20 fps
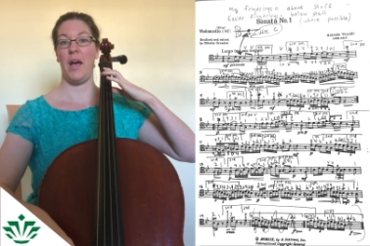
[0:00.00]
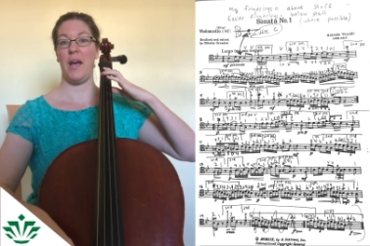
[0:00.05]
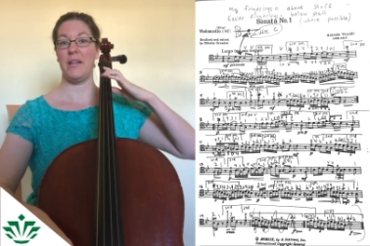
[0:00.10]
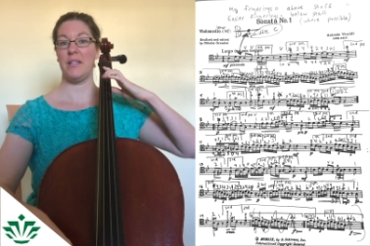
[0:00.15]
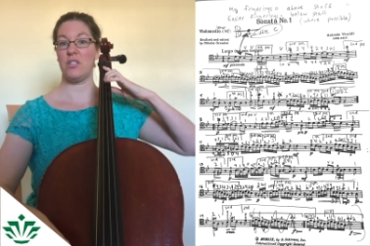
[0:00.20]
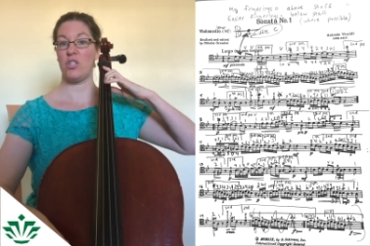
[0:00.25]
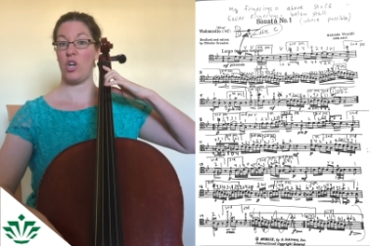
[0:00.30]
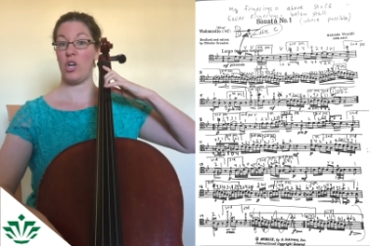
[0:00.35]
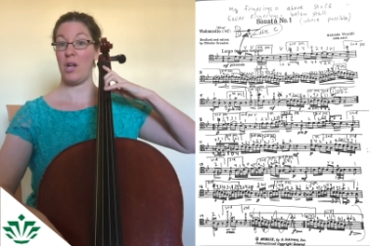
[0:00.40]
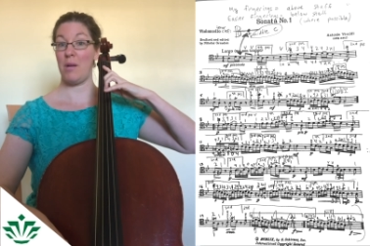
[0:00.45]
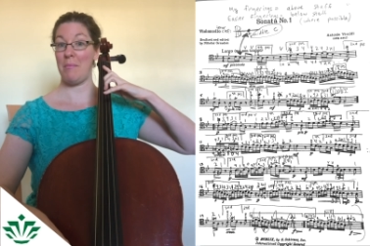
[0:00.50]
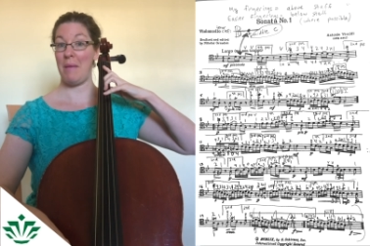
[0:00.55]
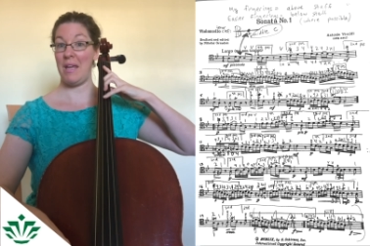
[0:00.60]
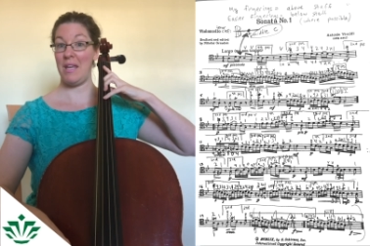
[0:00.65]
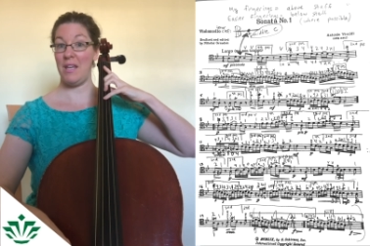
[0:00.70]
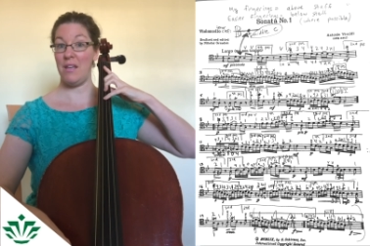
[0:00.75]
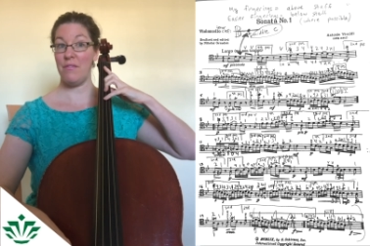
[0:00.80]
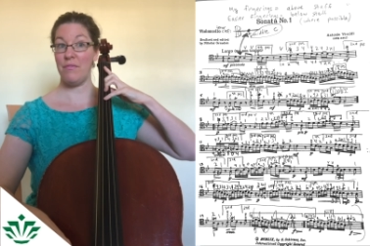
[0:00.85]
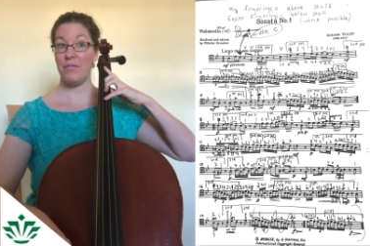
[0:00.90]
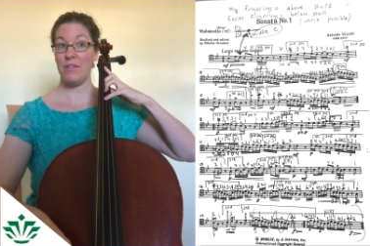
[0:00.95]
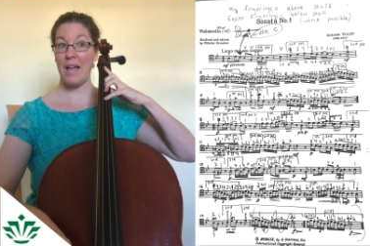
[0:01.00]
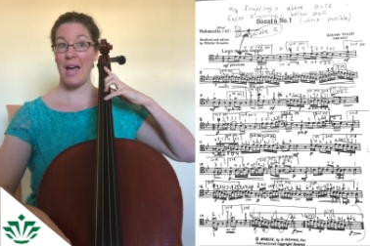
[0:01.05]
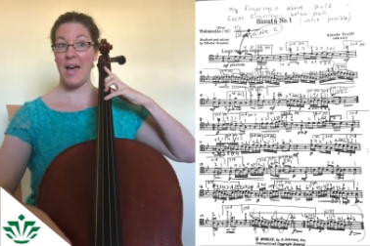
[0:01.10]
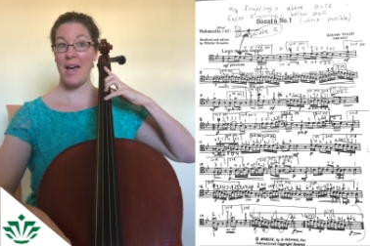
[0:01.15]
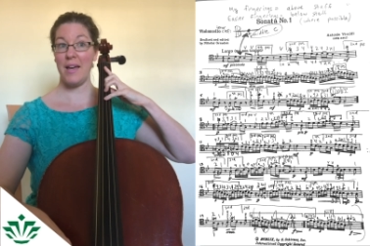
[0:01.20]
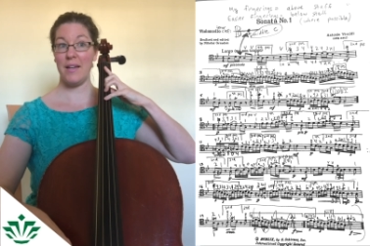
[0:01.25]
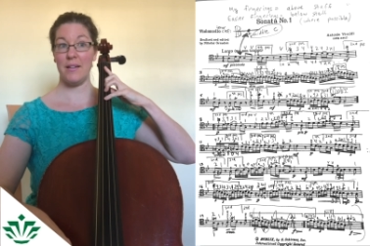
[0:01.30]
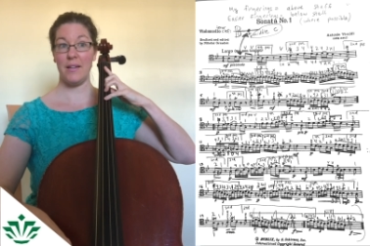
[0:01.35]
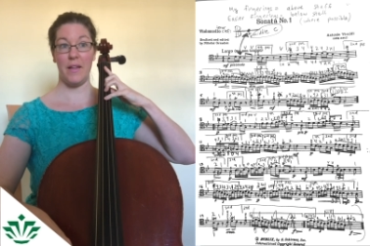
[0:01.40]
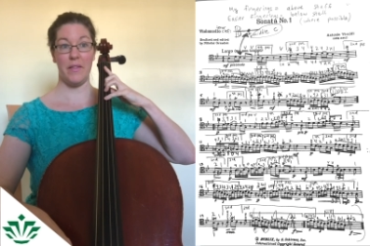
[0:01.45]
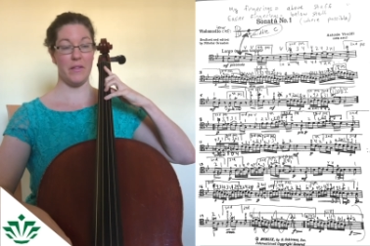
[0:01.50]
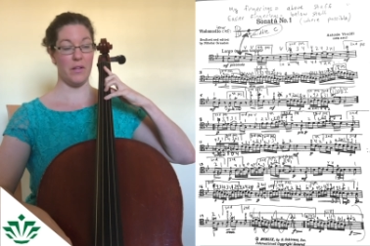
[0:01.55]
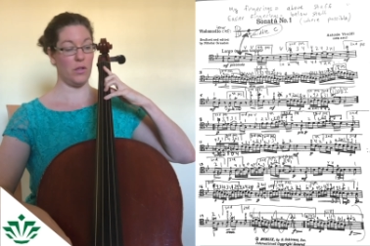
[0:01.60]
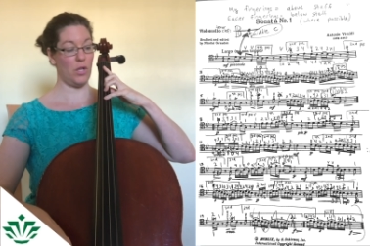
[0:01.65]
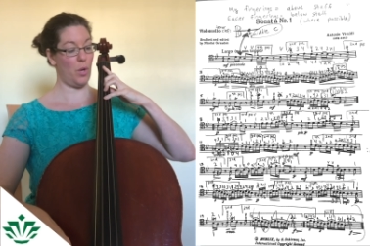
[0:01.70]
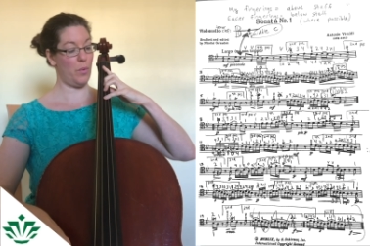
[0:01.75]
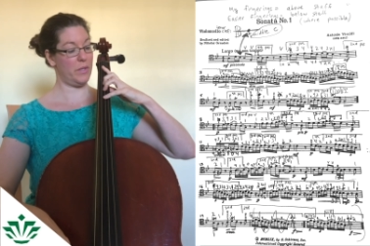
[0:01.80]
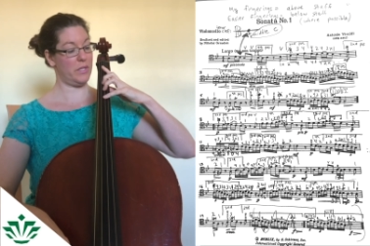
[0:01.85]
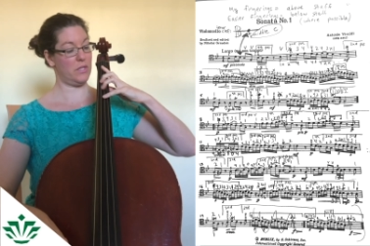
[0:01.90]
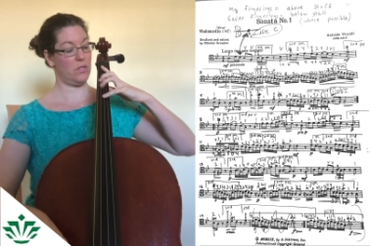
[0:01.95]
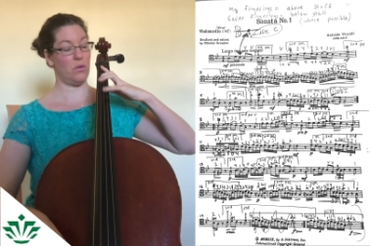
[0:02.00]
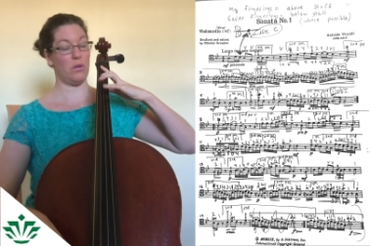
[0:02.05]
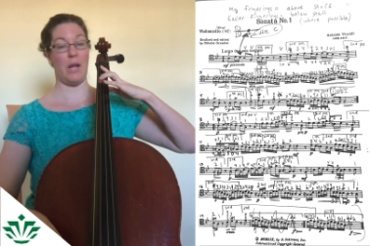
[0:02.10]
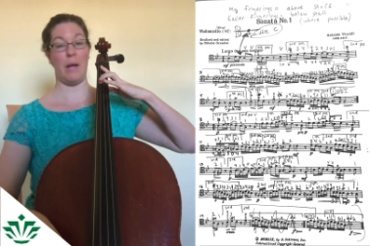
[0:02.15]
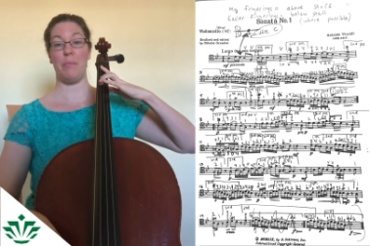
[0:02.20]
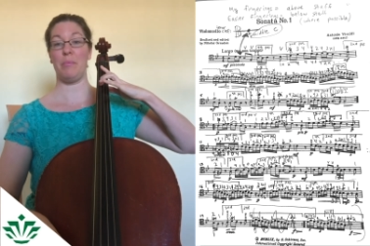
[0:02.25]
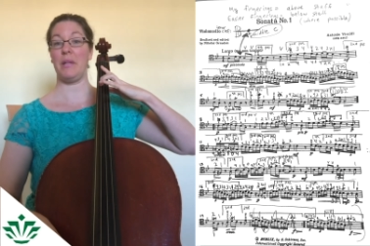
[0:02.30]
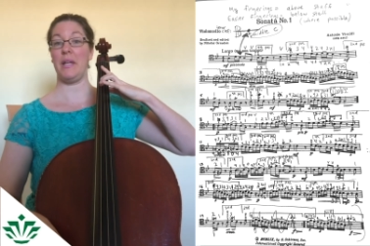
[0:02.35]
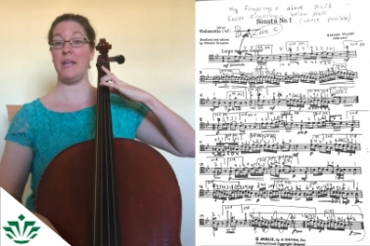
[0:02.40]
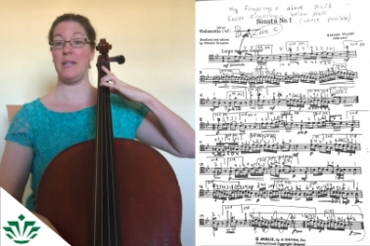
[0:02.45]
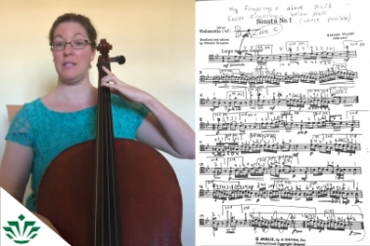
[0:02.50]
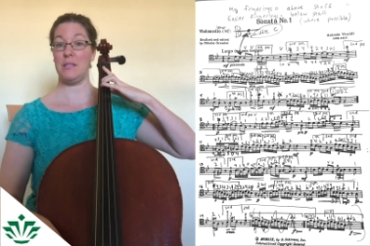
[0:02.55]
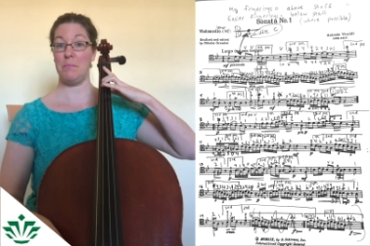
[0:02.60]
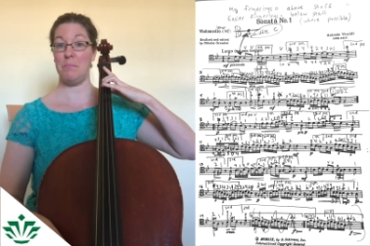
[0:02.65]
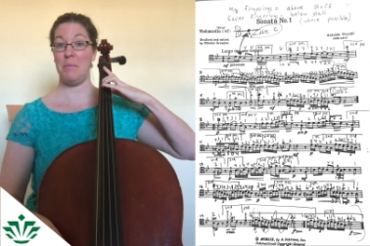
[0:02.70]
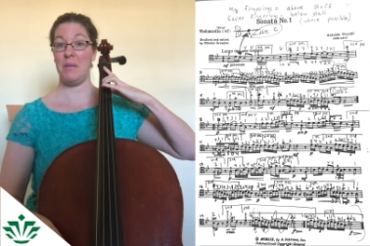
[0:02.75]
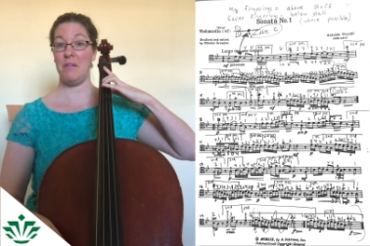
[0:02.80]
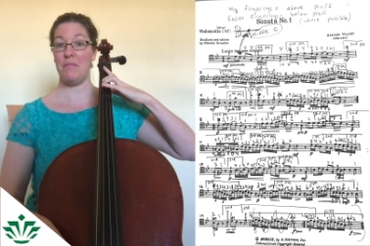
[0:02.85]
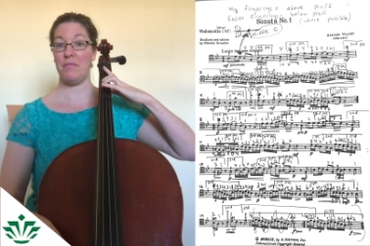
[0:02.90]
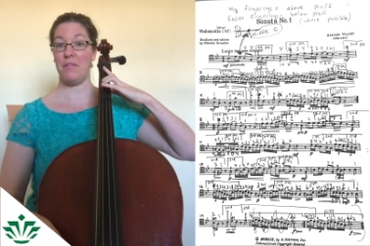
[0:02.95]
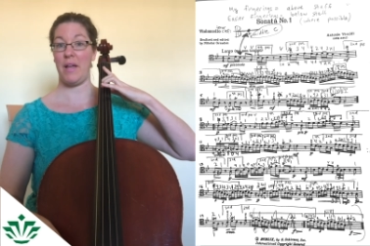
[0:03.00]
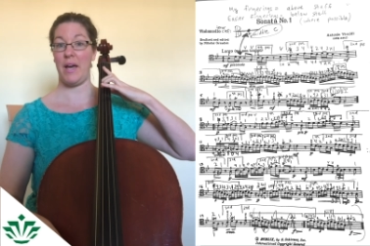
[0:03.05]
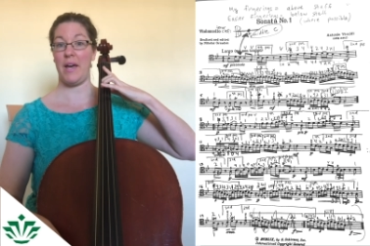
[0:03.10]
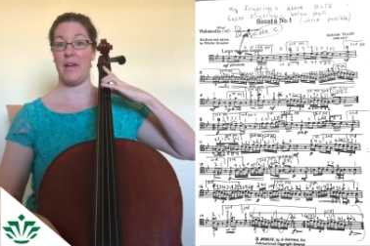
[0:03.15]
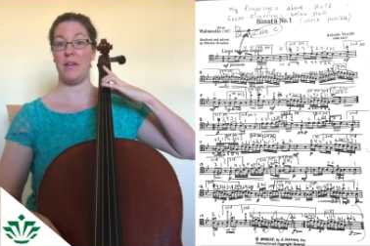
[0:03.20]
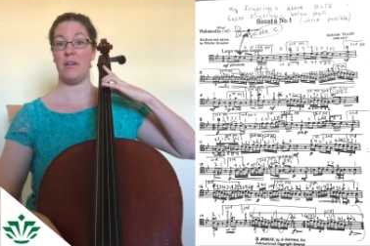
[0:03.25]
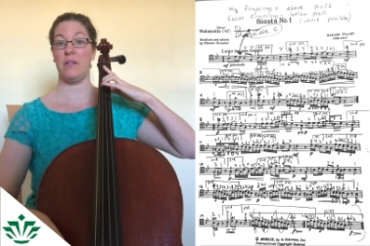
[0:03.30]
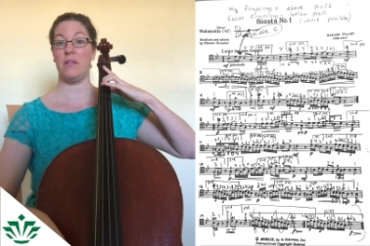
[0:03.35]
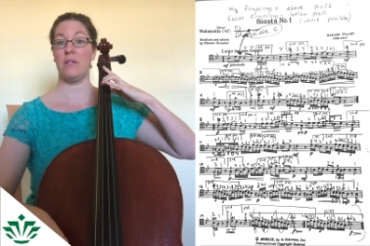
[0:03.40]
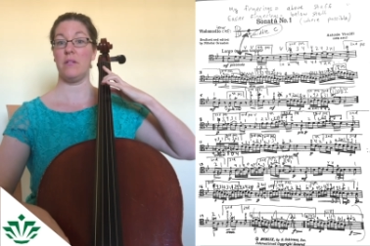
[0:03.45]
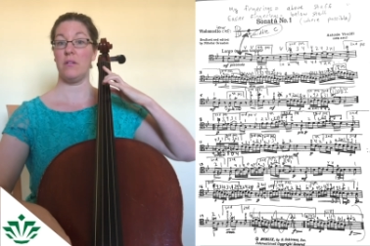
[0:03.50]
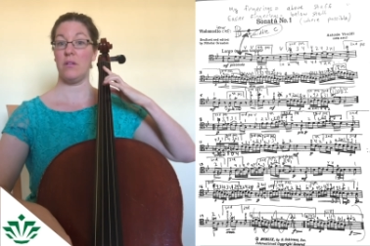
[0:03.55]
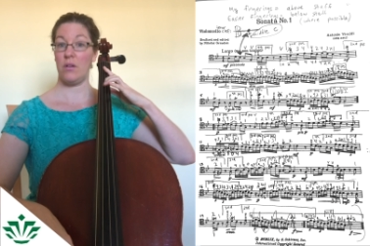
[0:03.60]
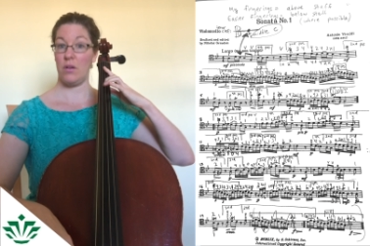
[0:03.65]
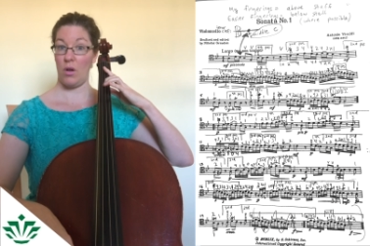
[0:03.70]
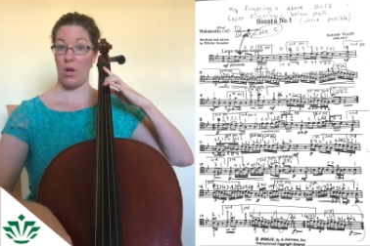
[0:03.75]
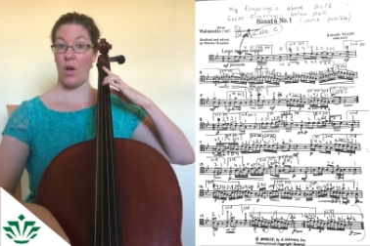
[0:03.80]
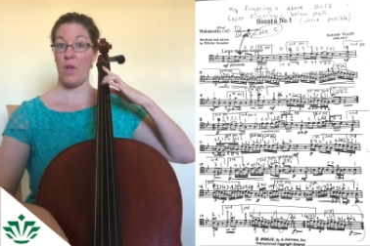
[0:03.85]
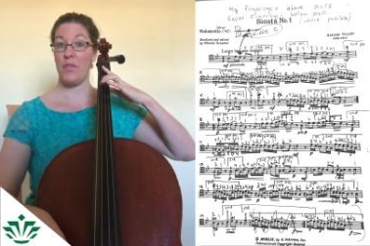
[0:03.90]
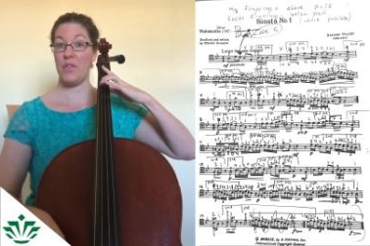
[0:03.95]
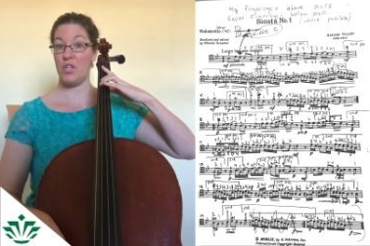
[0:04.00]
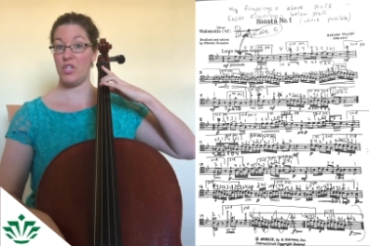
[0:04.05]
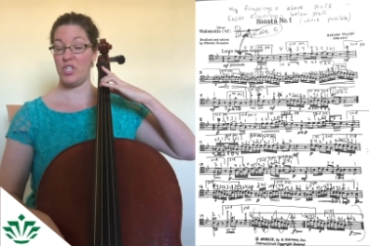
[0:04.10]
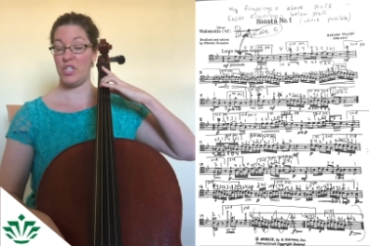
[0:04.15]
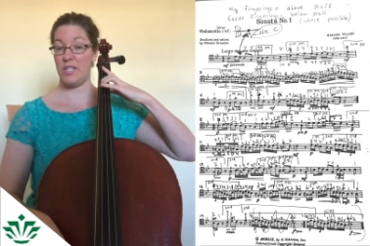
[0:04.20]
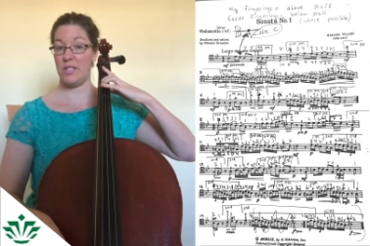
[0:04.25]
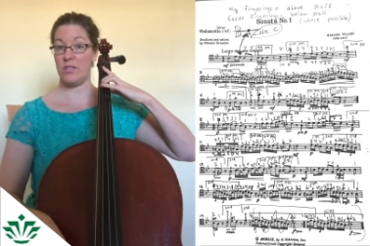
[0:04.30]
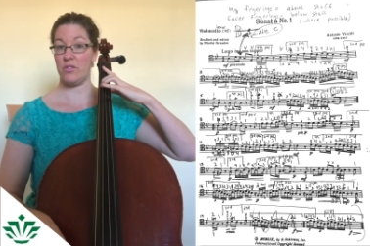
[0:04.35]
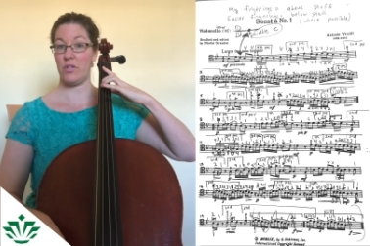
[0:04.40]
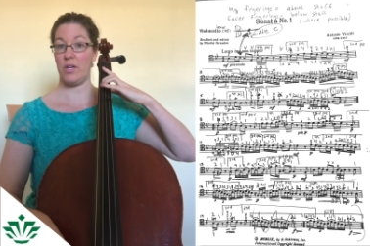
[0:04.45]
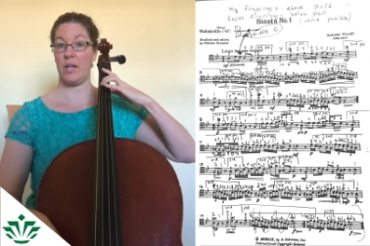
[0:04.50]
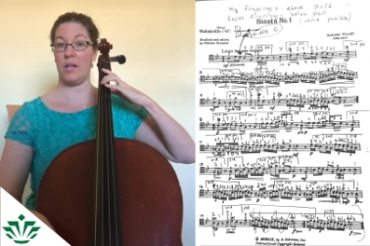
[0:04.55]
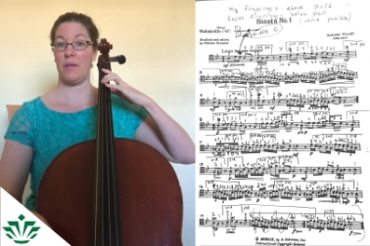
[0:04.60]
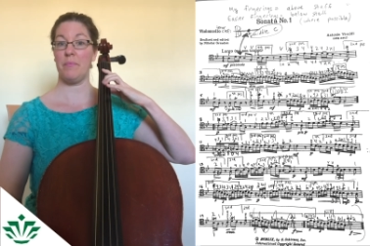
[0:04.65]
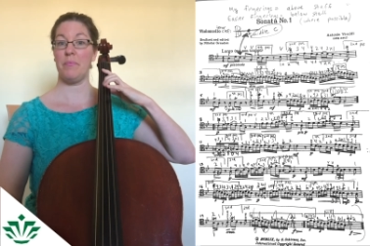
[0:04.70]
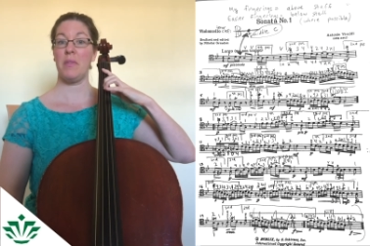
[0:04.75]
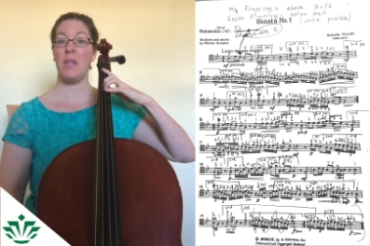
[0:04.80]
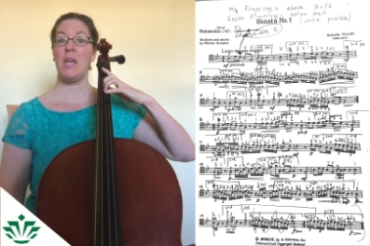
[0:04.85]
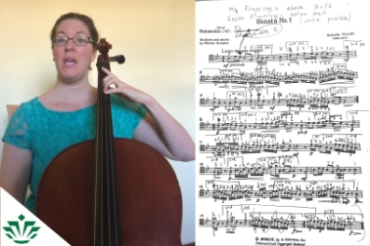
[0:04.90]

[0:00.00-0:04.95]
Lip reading: start on my E flat, and the lowest note I play is B flat on the G string.